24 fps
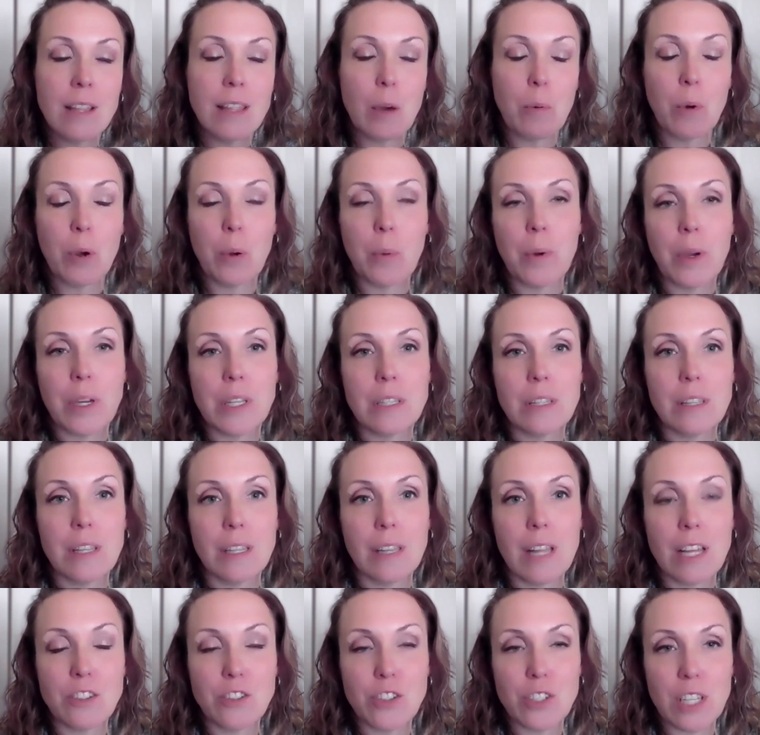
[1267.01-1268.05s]
that
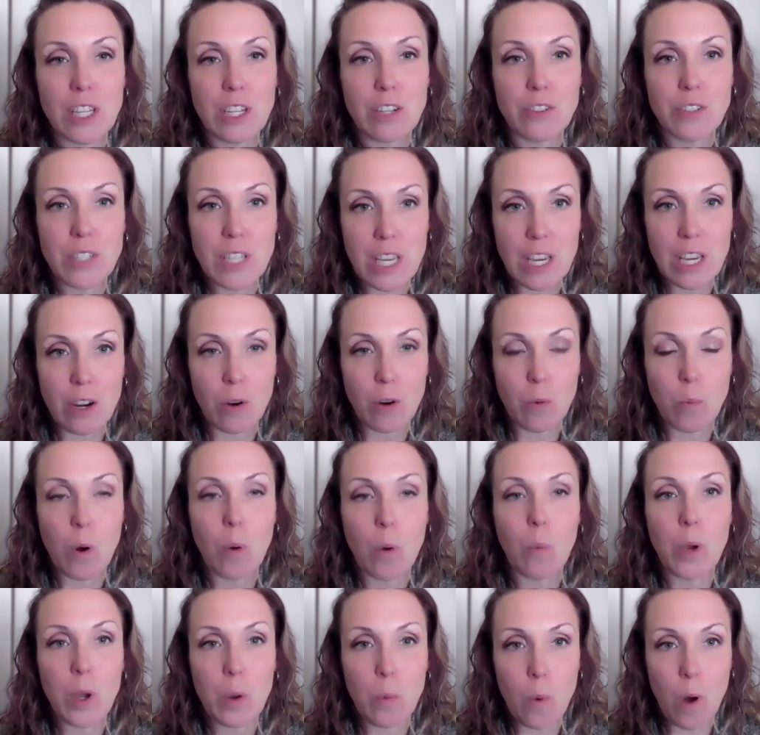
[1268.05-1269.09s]
the legislators hear
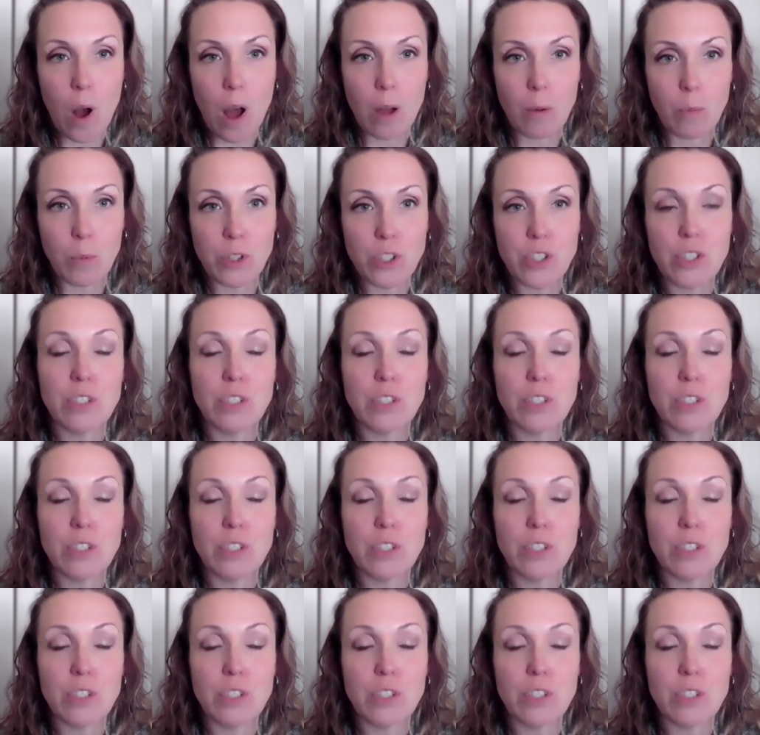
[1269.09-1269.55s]
what we want,